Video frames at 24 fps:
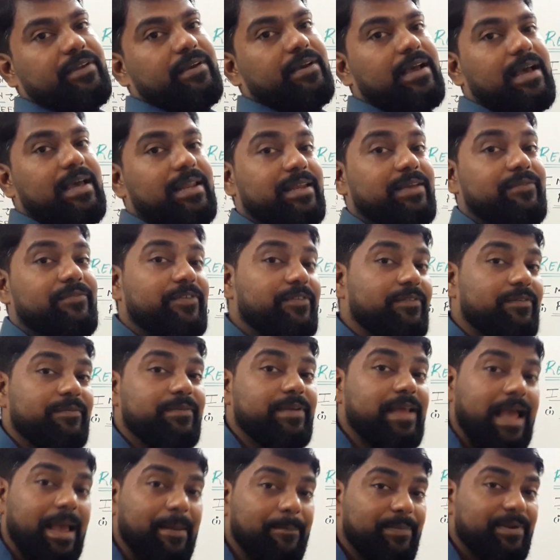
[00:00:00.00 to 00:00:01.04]
And if it will
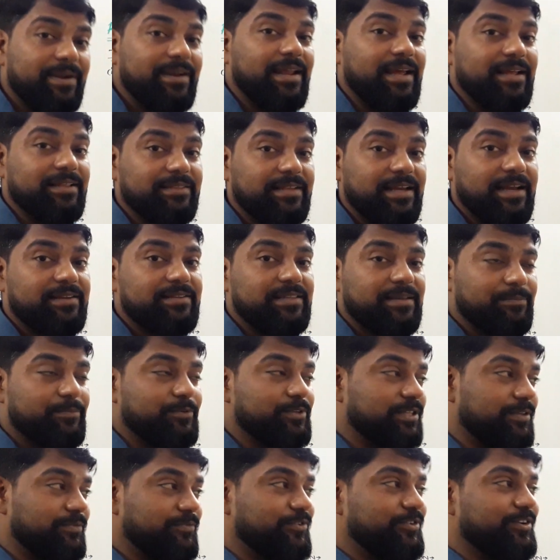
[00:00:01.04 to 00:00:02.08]
be happen like that,
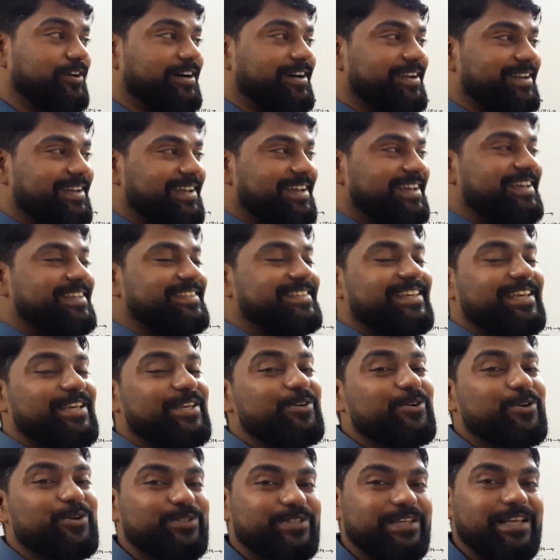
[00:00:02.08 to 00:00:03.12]
suppose if you are seeing
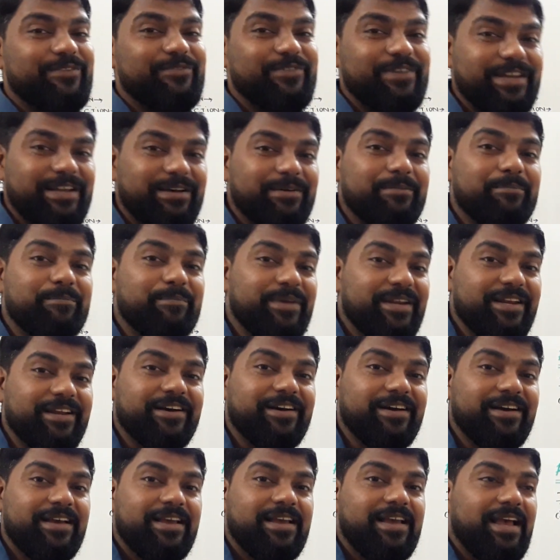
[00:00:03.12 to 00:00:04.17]
yourself in a
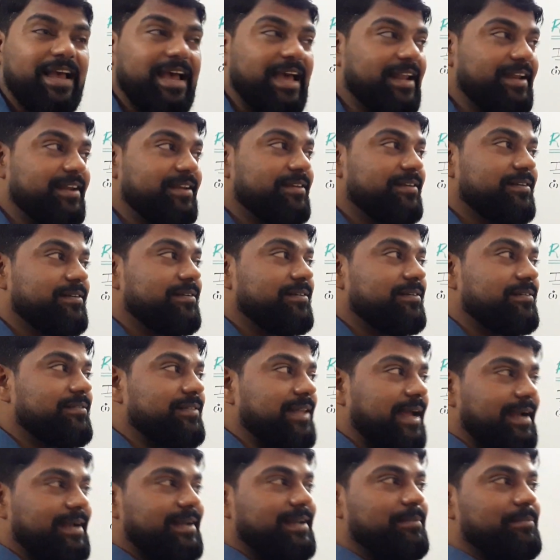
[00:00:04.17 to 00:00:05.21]
mirror and
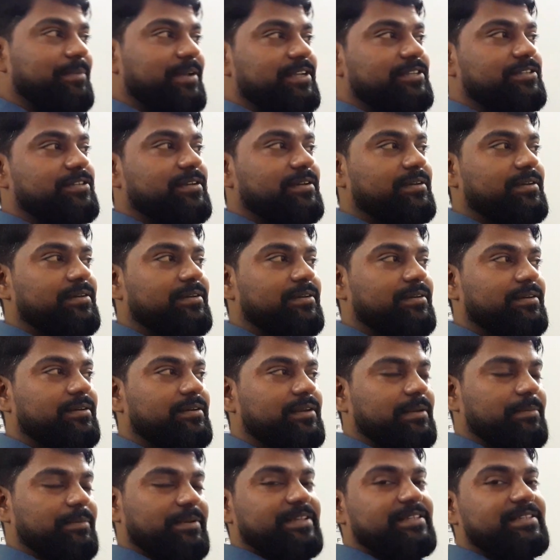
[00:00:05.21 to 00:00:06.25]
that image
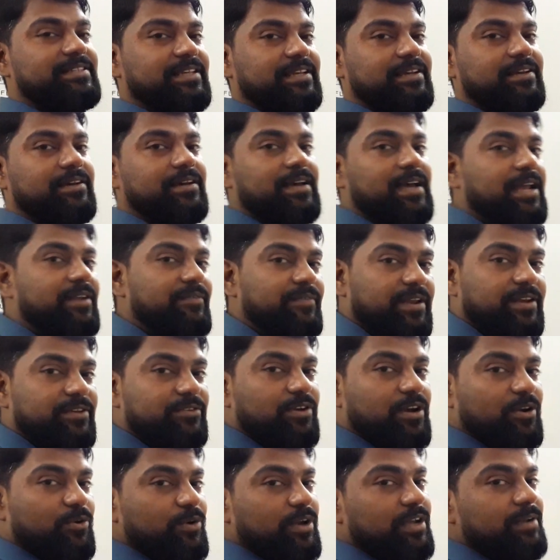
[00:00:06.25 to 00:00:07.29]
remains there, and when
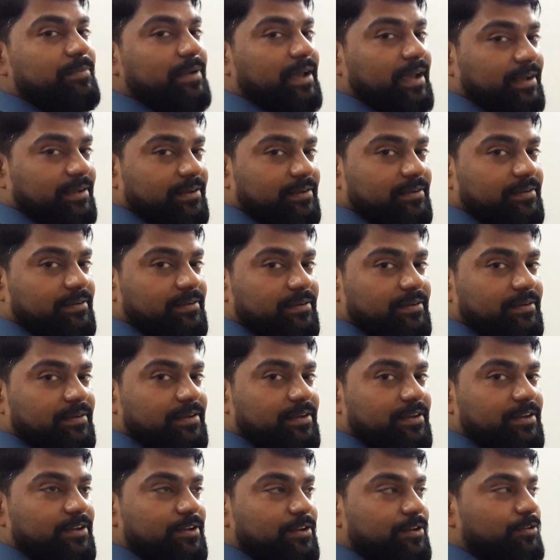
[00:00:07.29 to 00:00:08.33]
you are going back,
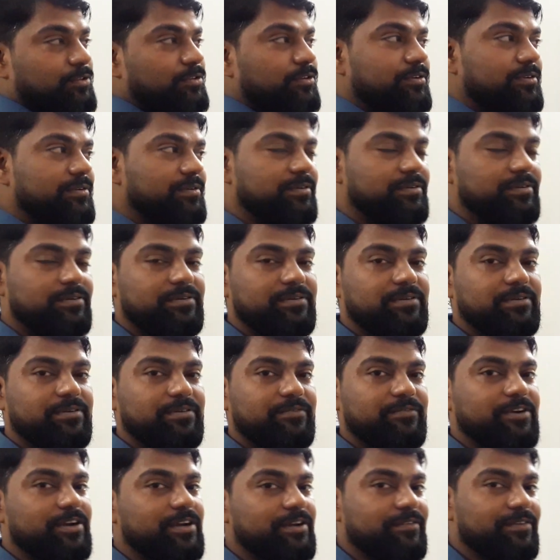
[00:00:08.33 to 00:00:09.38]
so
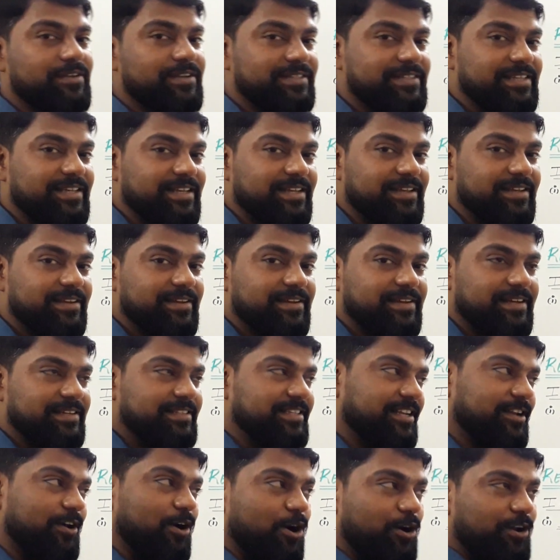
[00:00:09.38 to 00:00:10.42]
what you will see? It's
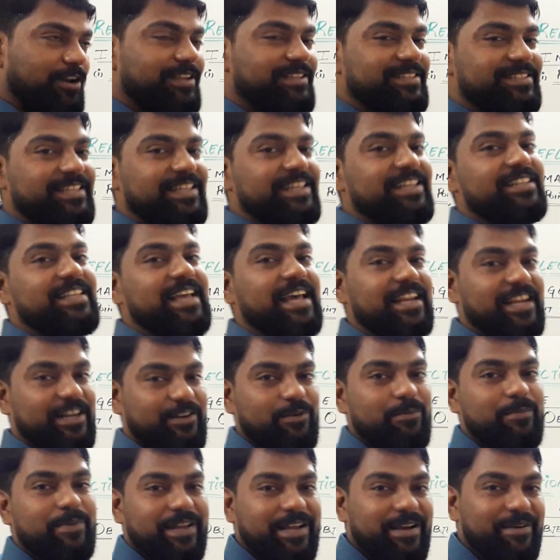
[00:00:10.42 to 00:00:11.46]
an horror scene, then it
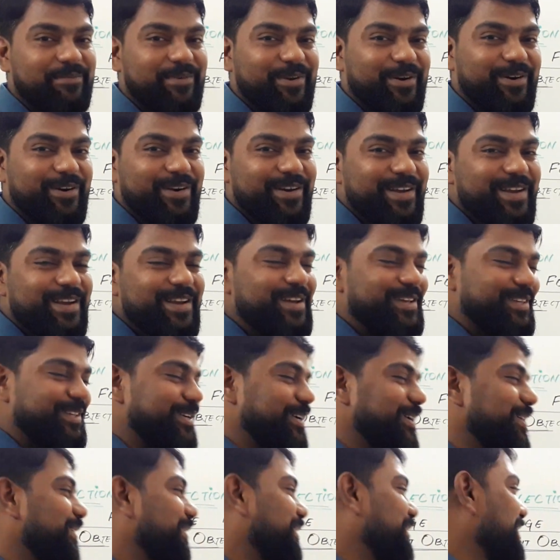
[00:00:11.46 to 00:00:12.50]
will become, no.
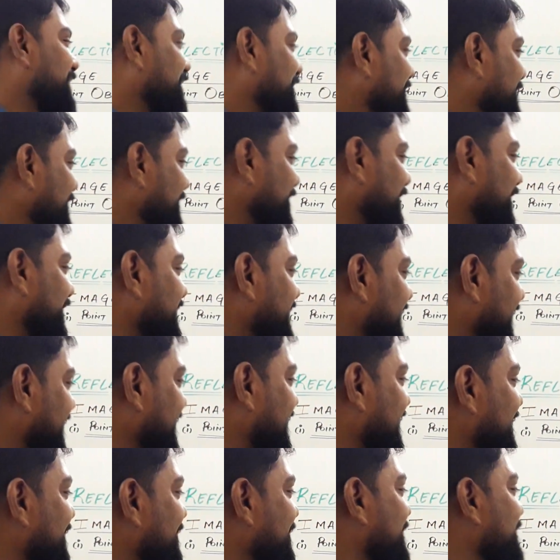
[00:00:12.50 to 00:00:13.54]
So you have to not get
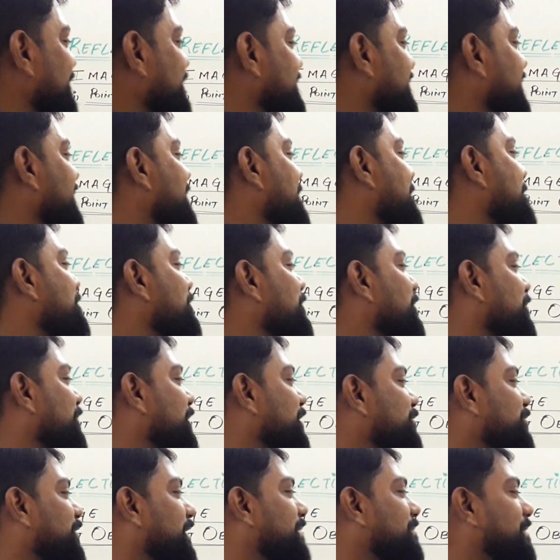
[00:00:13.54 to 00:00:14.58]
confused.
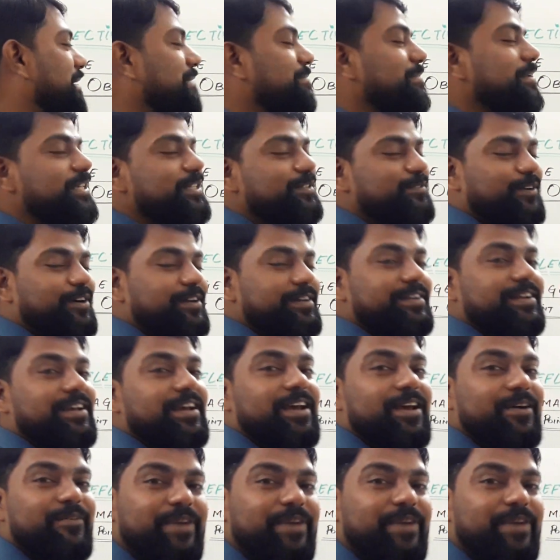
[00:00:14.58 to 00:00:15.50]
Virtual image means what?